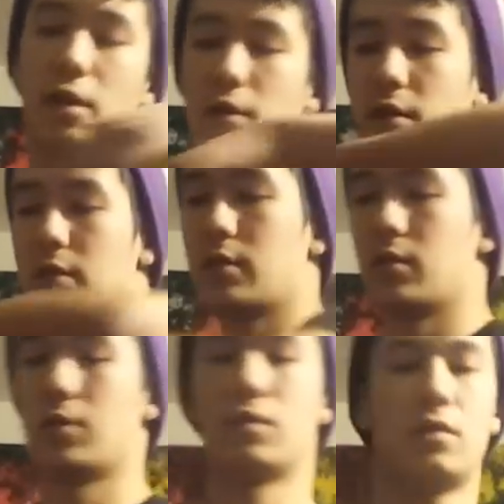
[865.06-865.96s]
this,
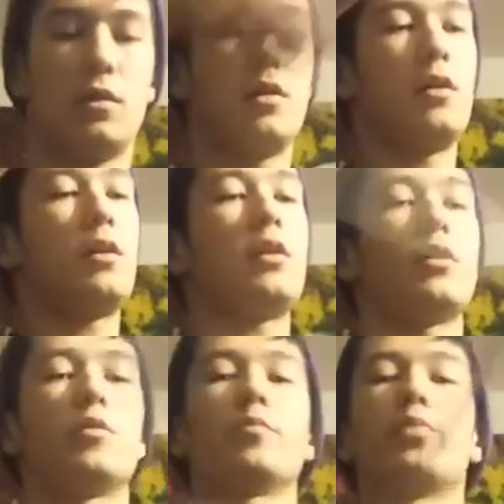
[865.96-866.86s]

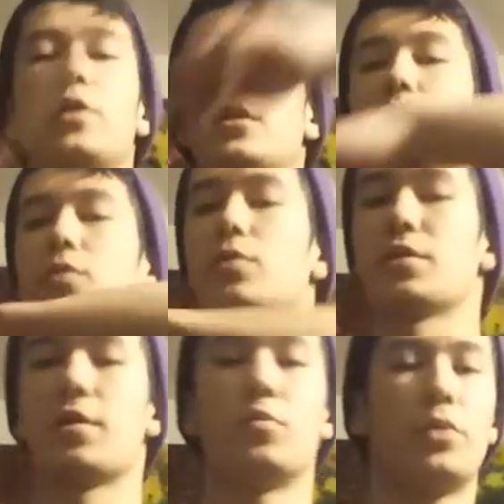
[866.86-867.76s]
and put it into a
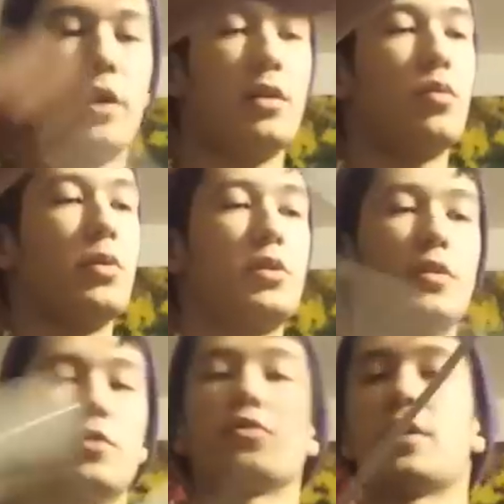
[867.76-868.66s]
horizontal plane, do a bunch of
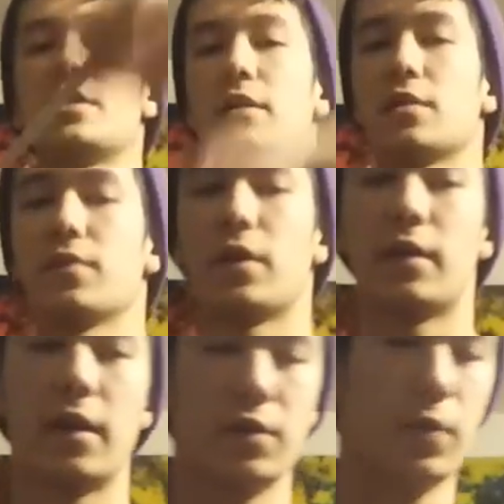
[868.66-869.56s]
different tracing and stuff like
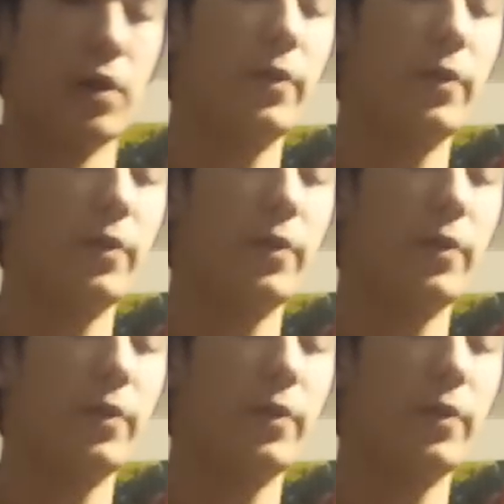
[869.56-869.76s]
that as well.